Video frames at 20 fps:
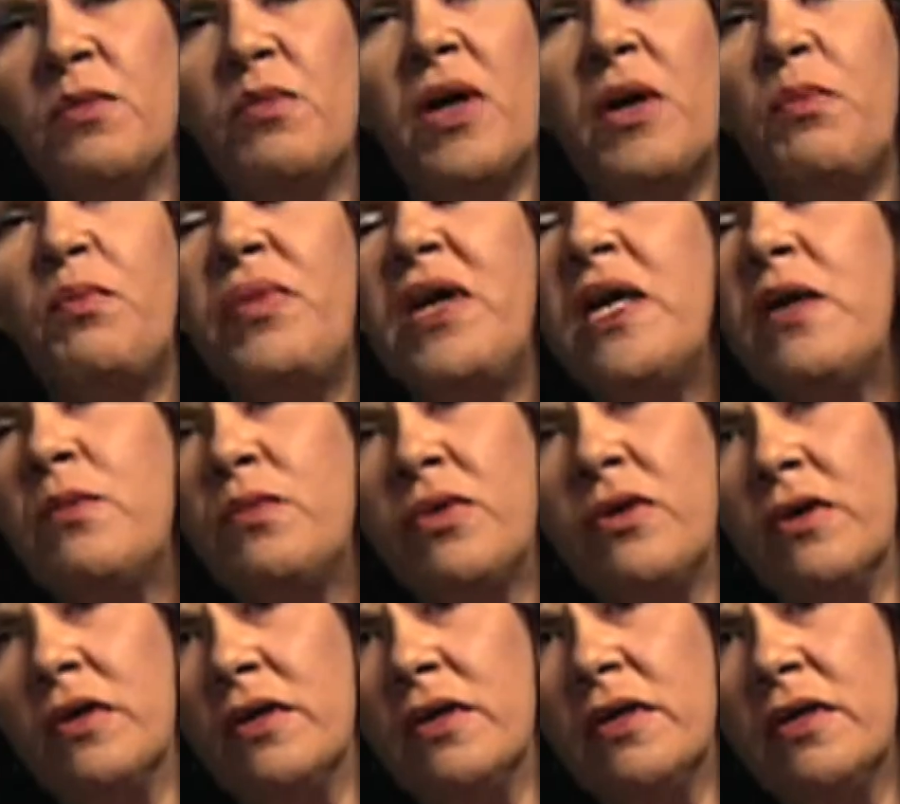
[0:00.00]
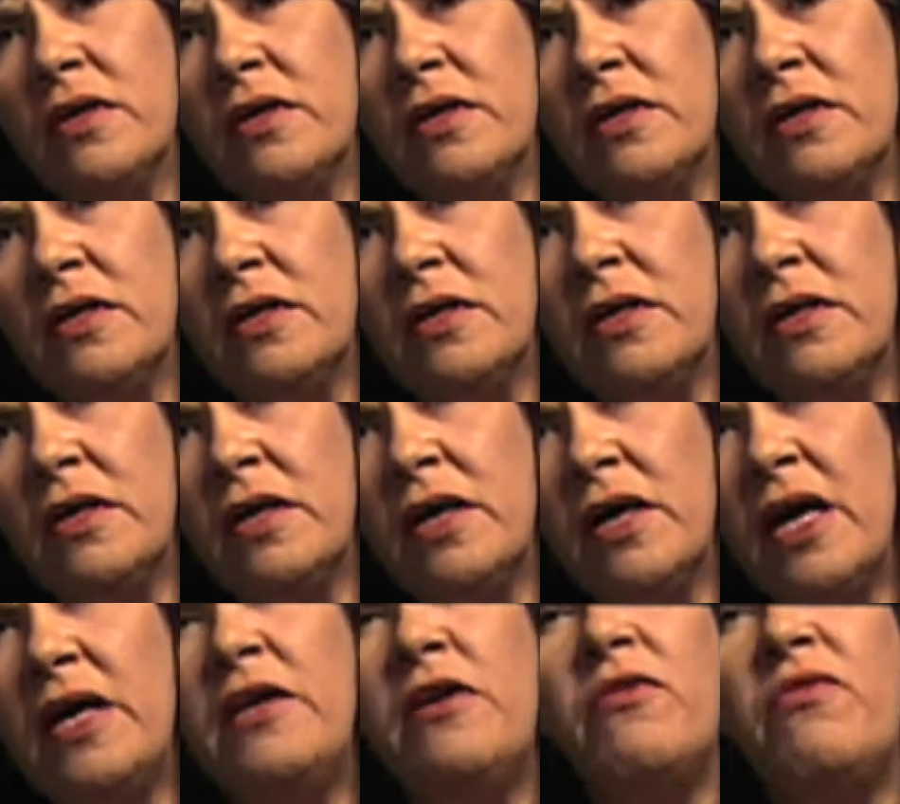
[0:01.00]
a pimple,
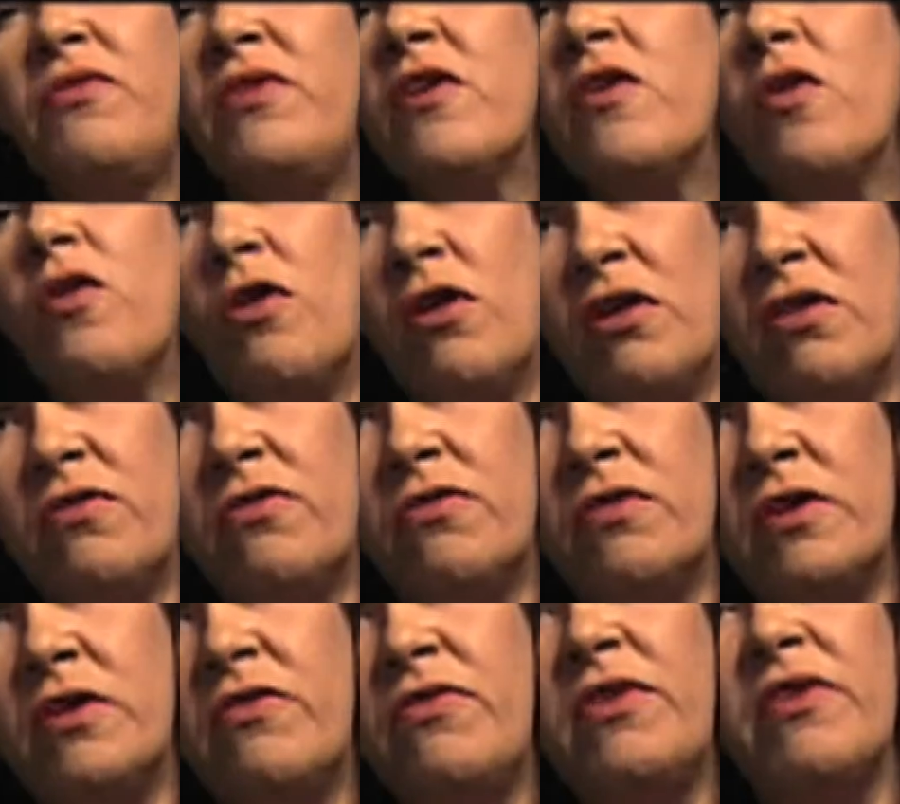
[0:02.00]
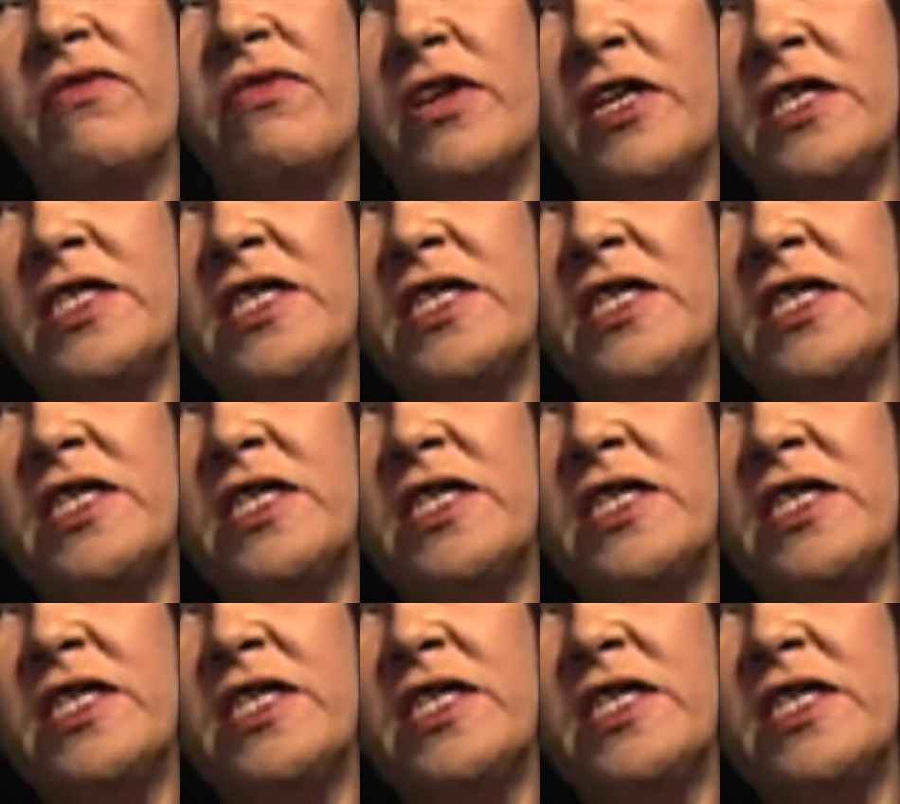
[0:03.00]
and you feel awful, you feel very